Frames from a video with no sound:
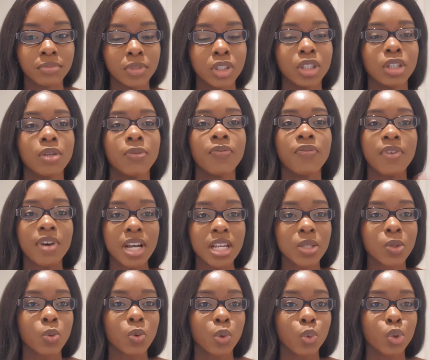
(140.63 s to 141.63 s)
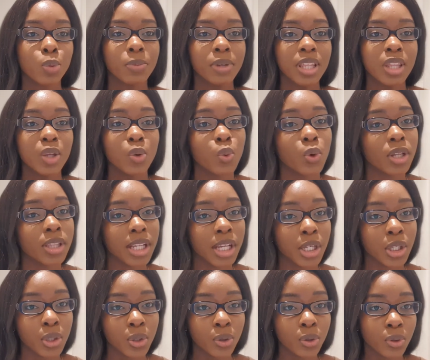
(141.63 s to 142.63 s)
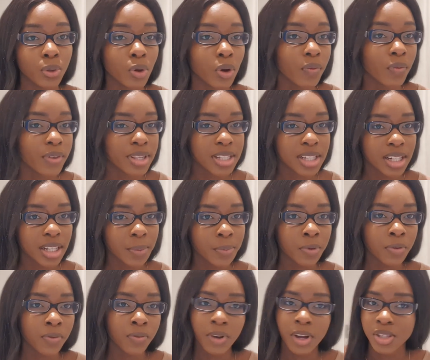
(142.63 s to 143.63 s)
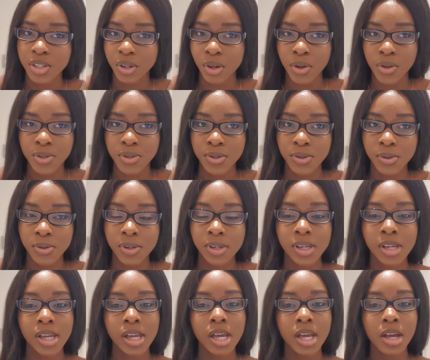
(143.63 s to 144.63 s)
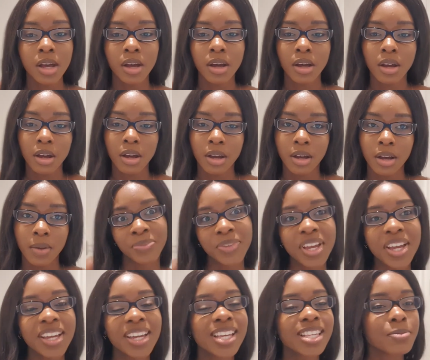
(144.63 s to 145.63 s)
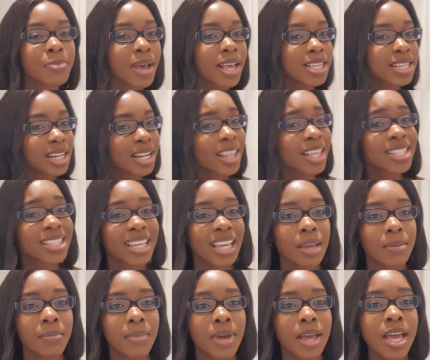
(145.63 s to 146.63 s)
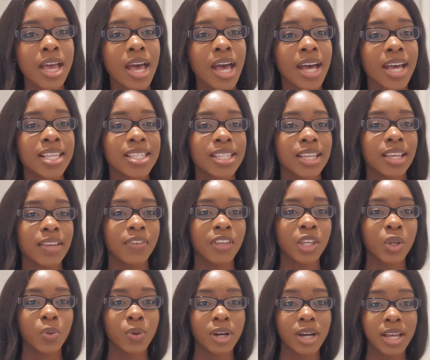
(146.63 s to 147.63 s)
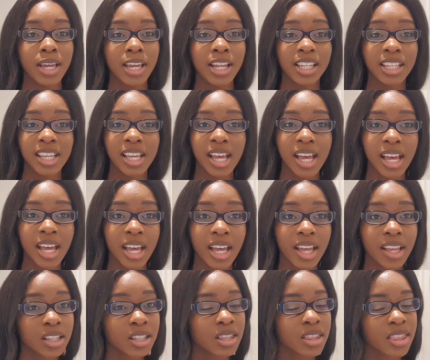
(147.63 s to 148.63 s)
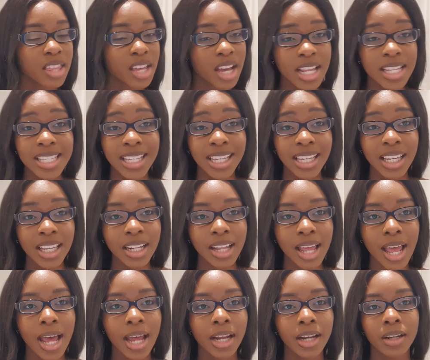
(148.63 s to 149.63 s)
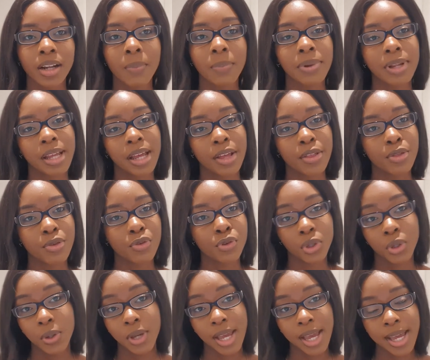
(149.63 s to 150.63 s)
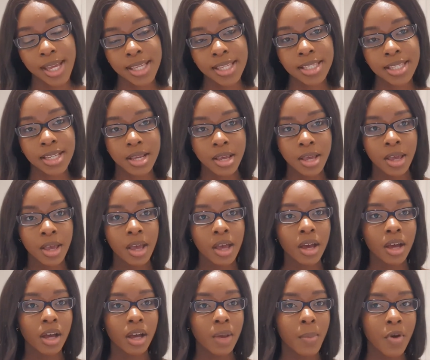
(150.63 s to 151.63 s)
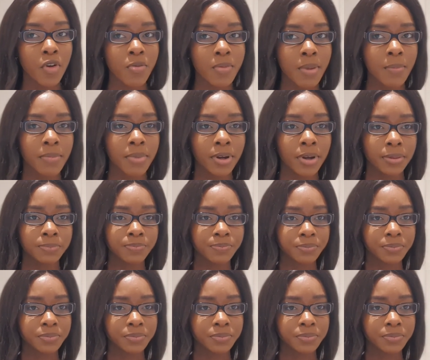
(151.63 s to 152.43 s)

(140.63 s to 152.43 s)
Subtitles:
The first one will be the one that you obviously prefer to go to. It's basically the same as if you were in year 13 and applying through UCAS. I remember